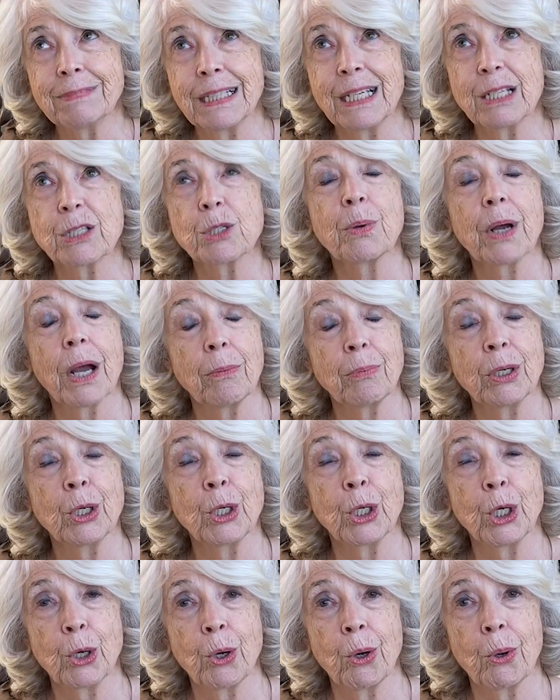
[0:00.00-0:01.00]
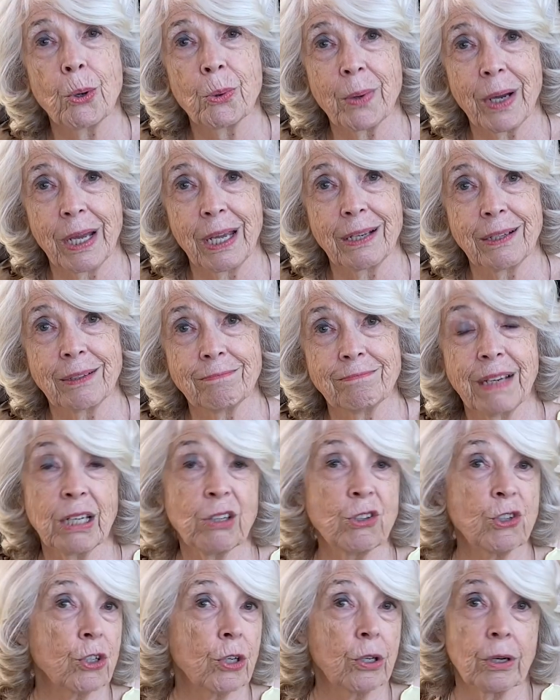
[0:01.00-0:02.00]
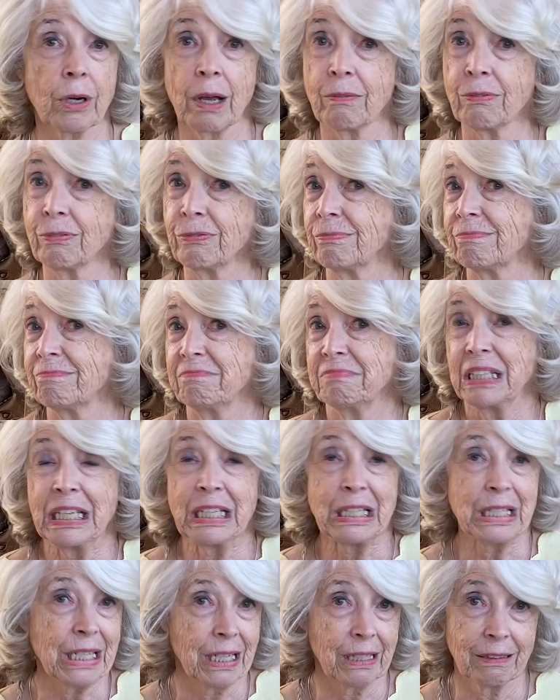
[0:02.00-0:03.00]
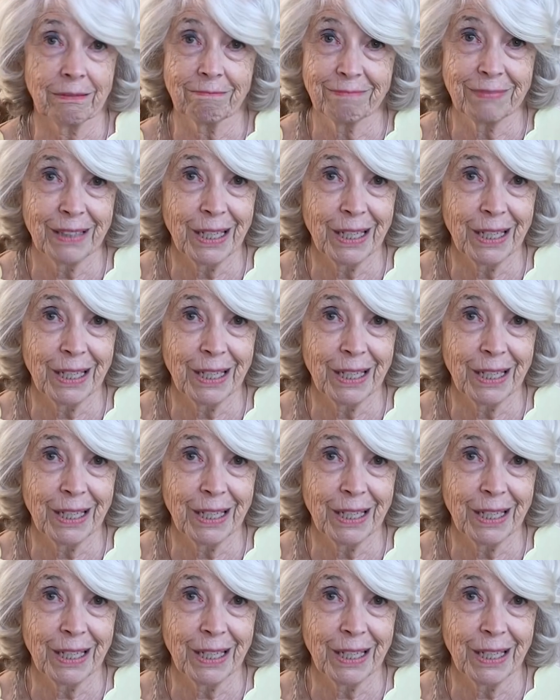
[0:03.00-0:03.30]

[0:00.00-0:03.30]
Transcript: it's probably going to go away. And sure enough, it did.